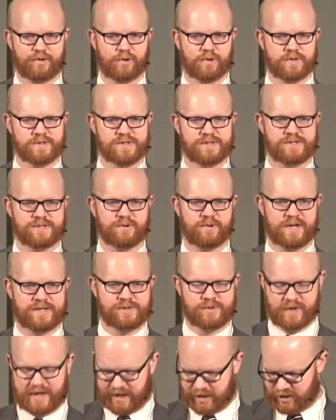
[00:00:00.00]
course, is the
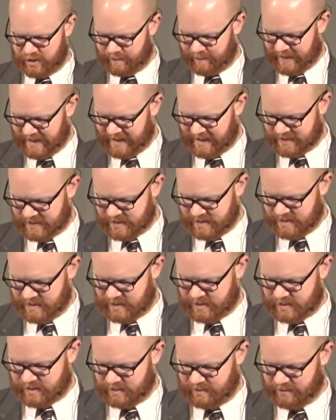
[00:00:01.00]
resurrection
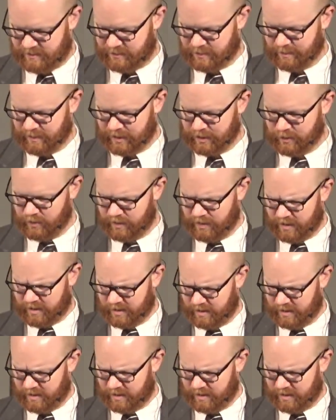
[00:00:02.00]
passage from Luke.